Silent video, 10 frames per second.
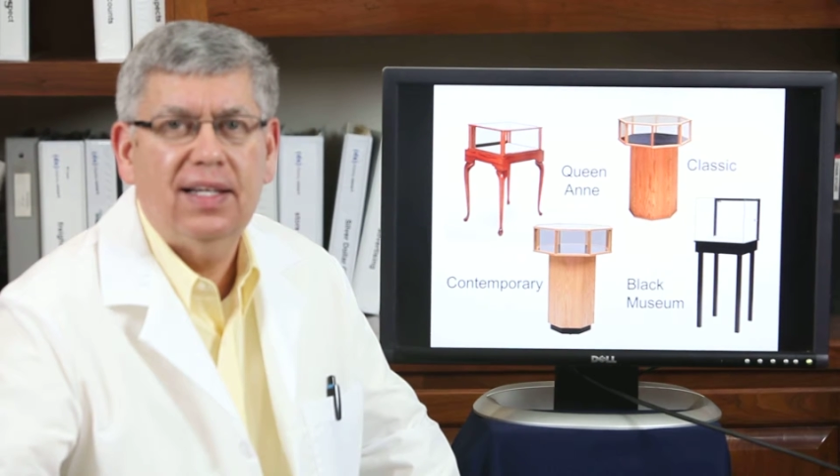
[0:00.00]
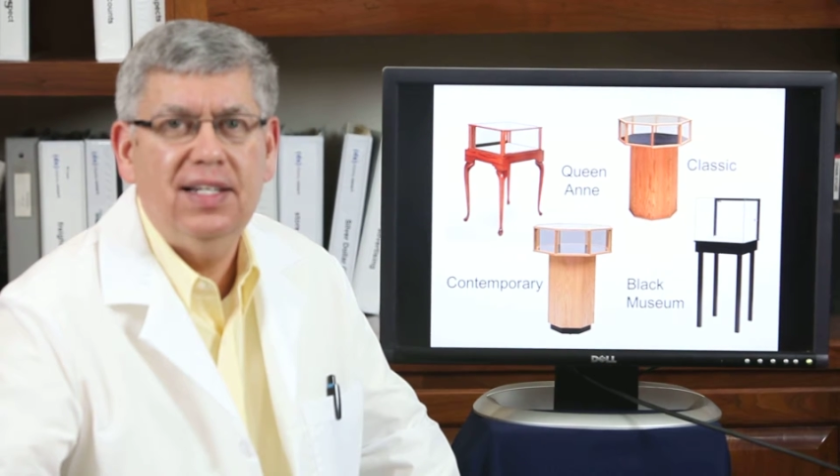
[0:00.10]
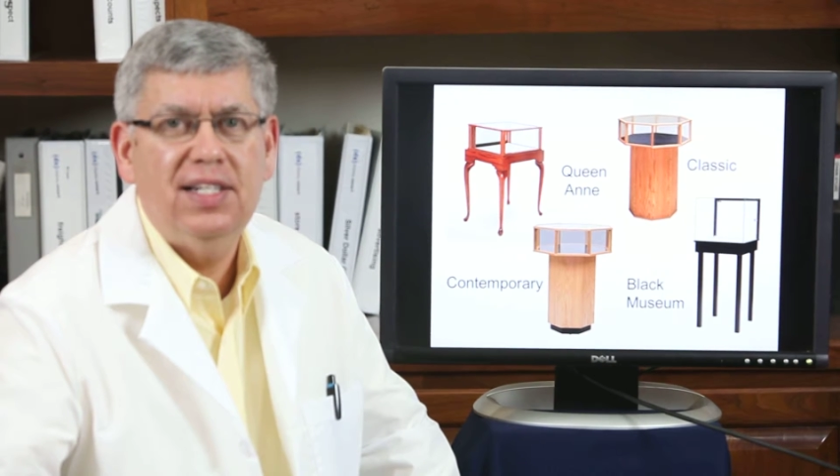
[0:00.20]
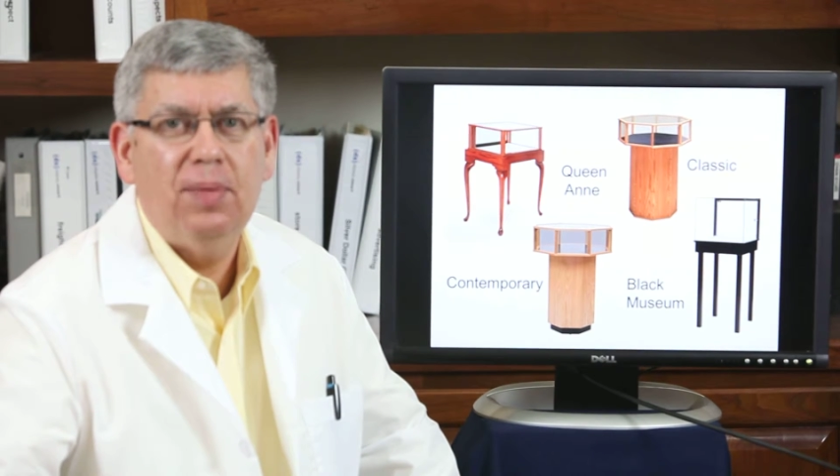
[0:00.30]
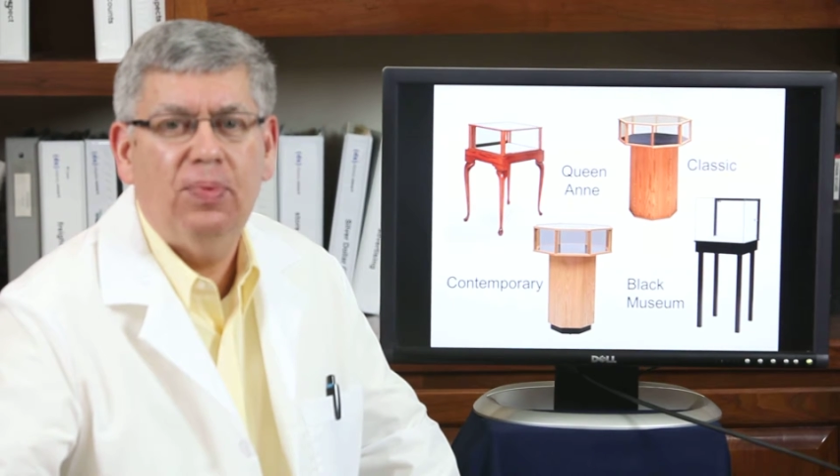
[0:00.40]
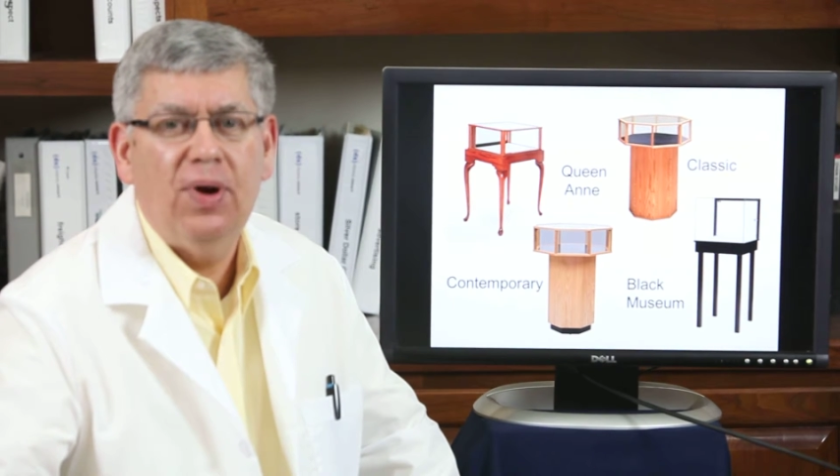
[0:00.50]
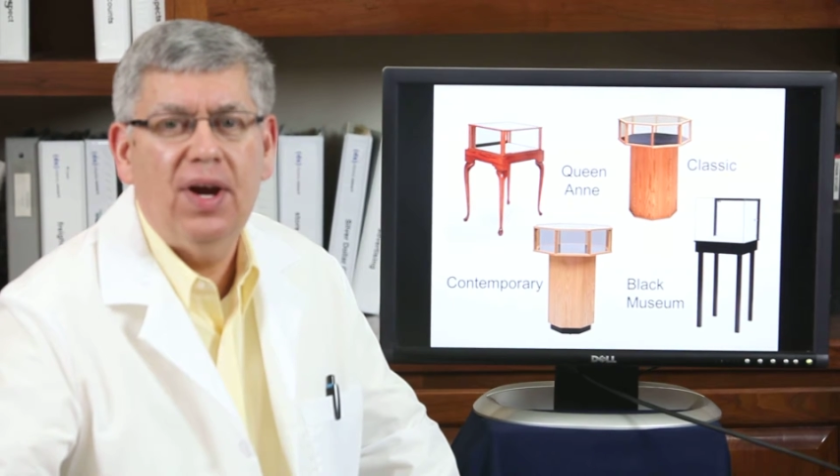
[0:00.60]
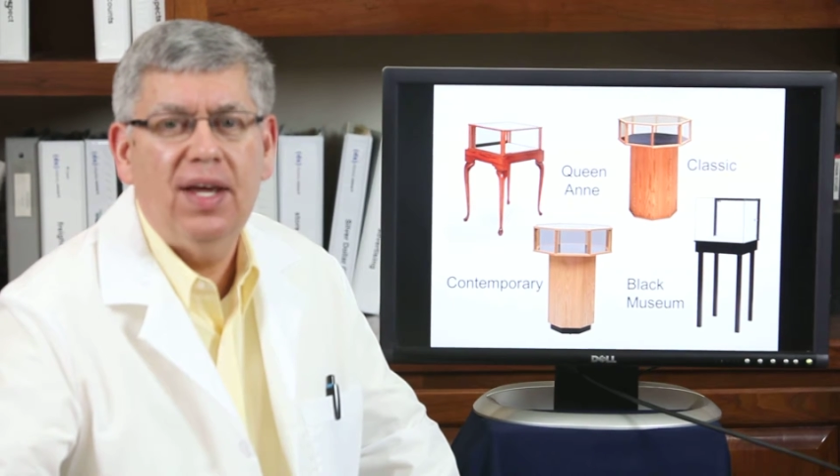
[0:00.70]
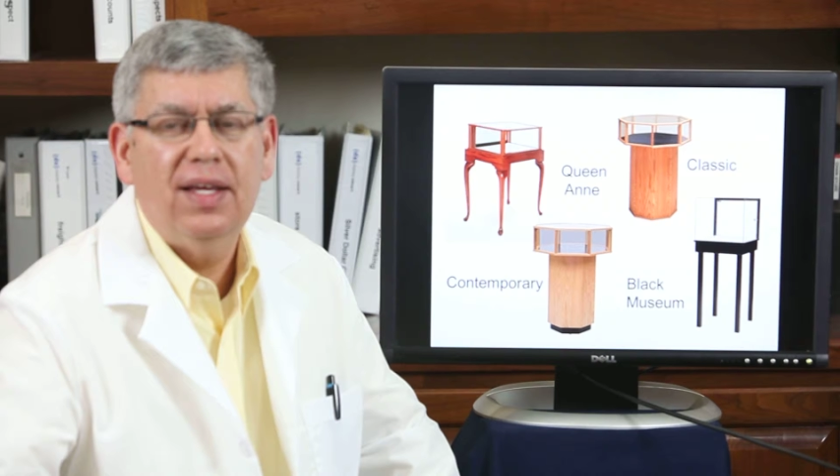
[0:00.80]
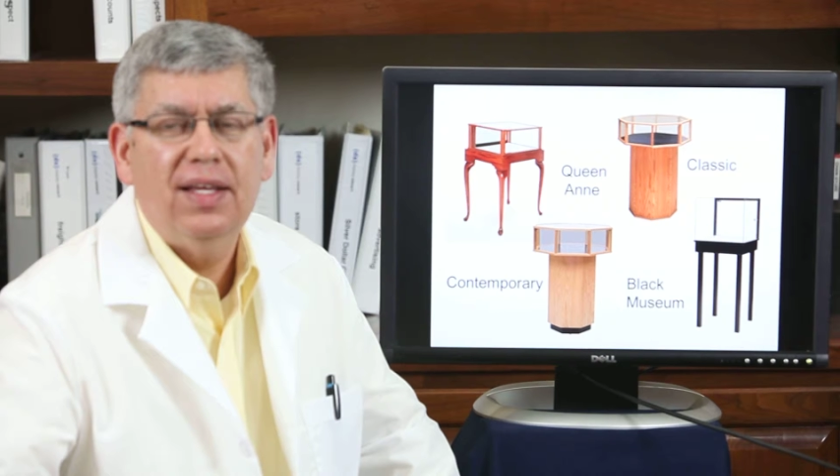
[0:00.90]

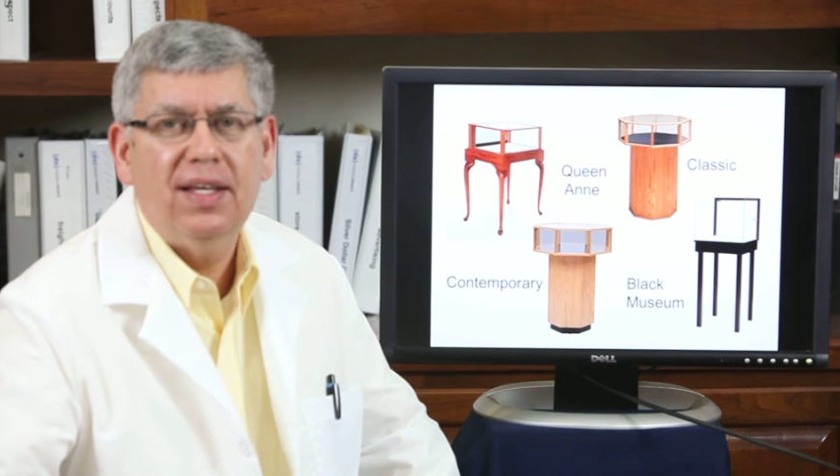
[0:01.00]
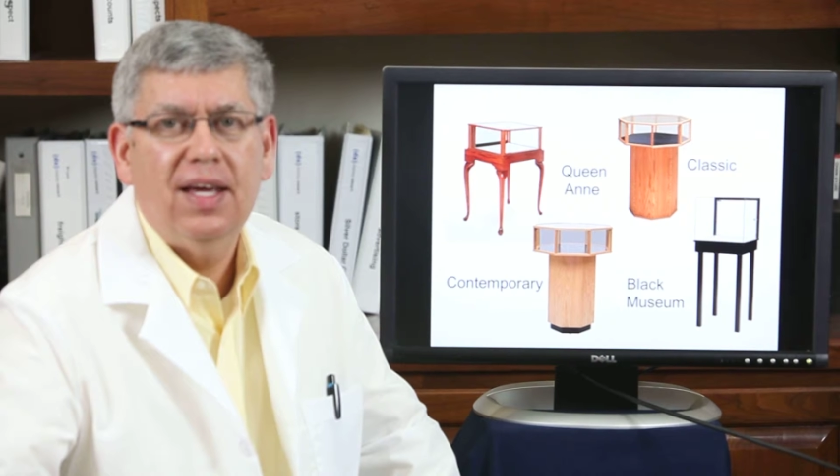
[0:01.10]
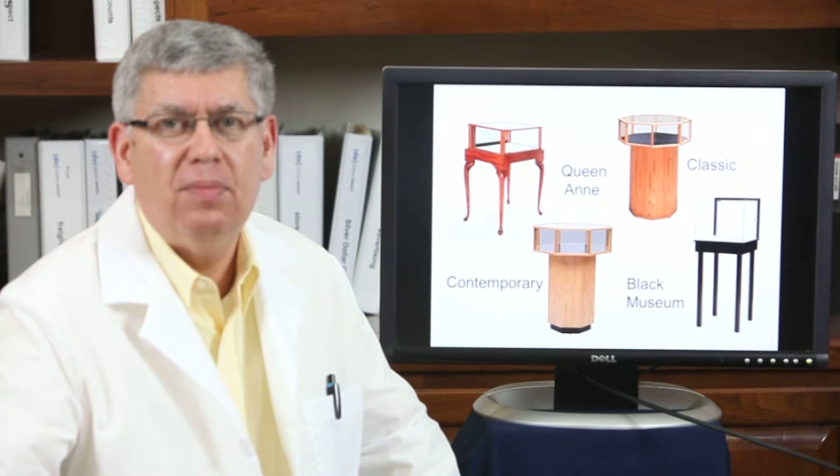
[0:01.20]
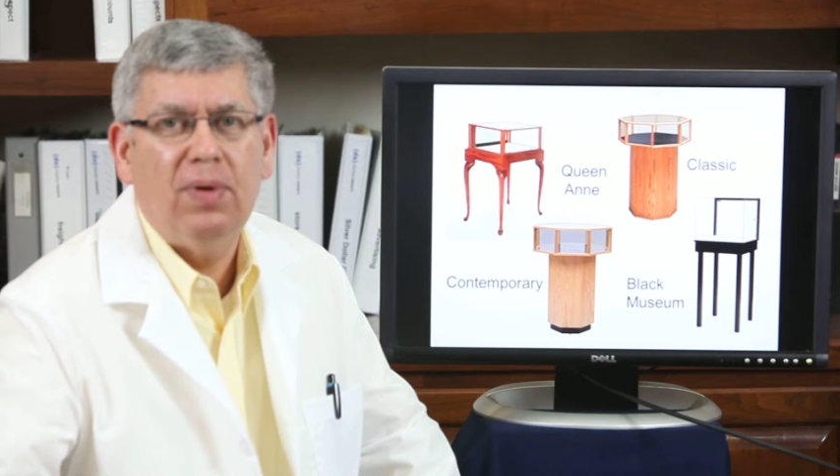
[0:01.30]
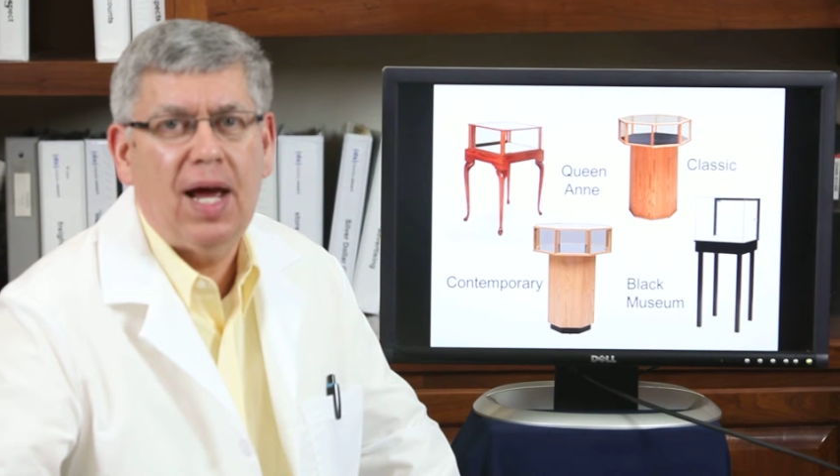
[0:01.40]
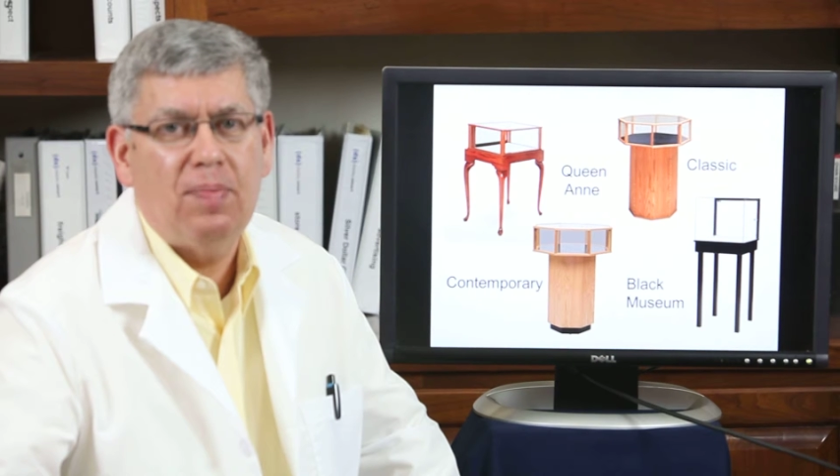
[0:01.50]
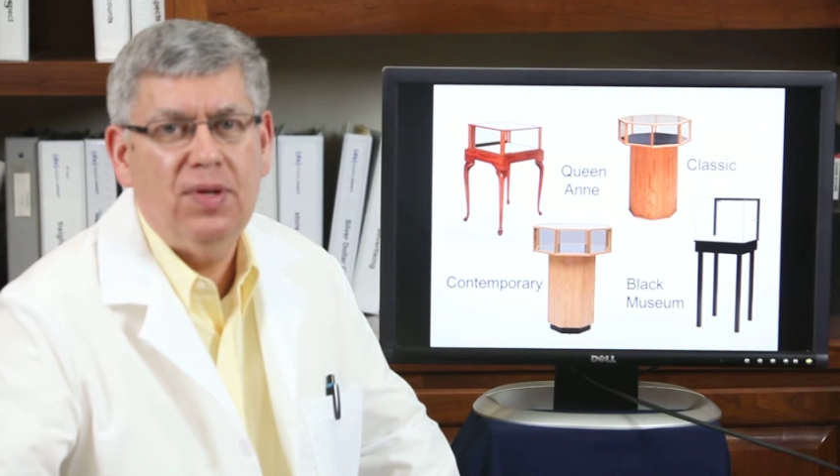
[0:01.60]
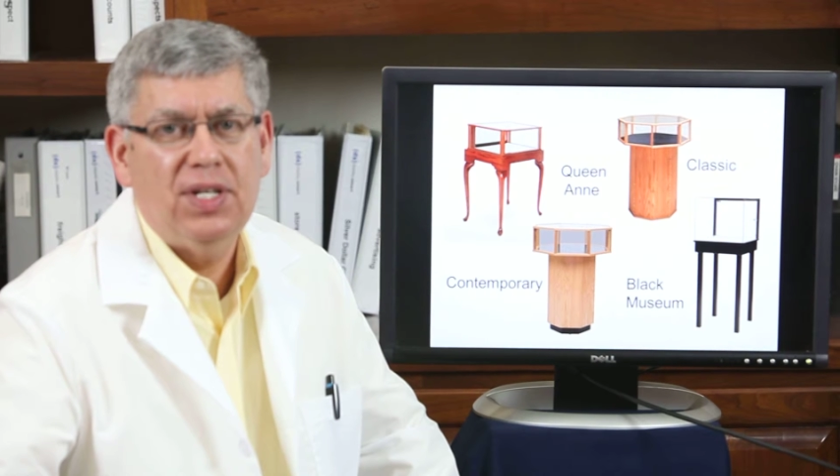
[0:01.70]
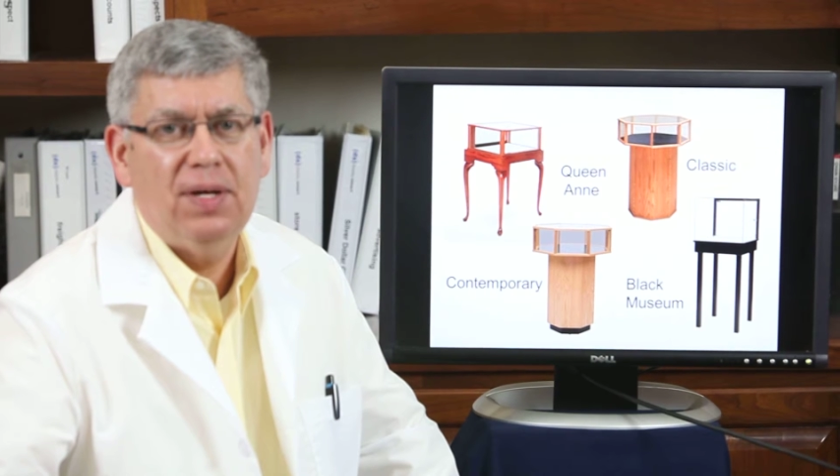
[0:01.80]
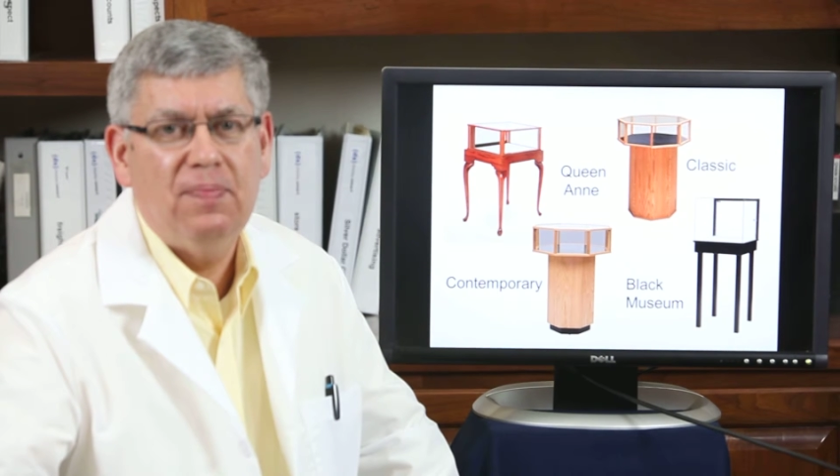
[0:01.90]
Contemporary, and Black
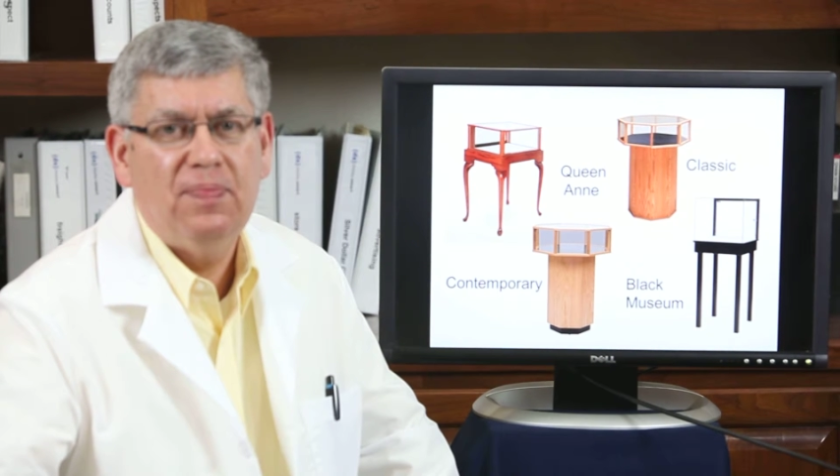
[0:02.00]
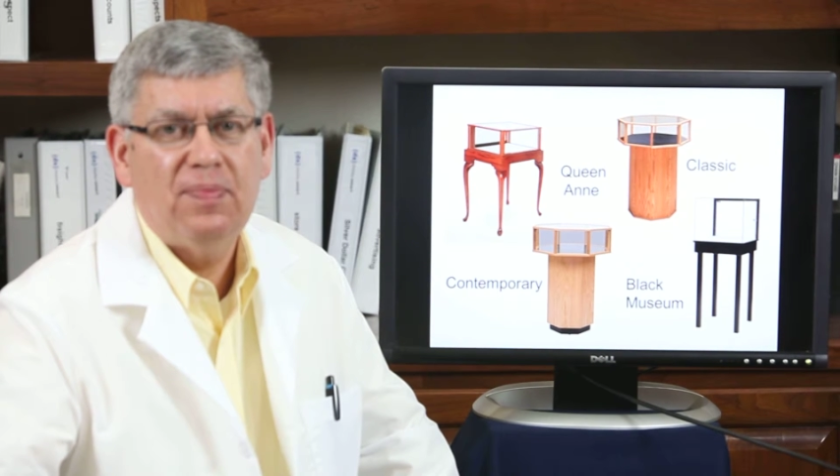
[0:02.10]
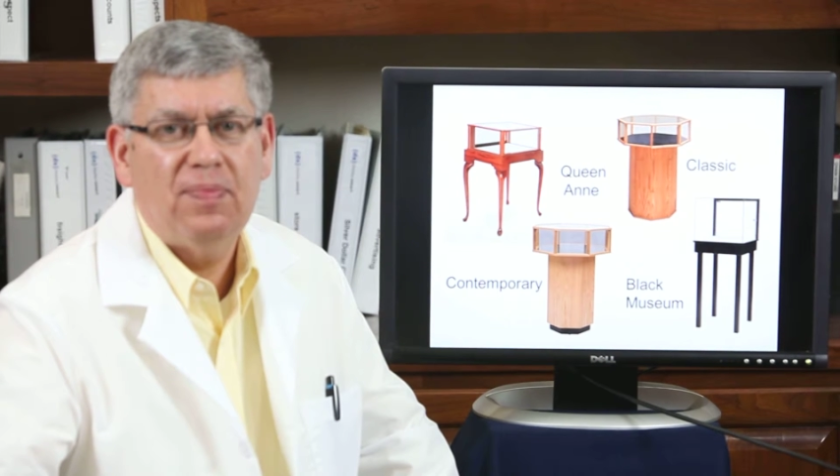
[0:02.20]
Museum.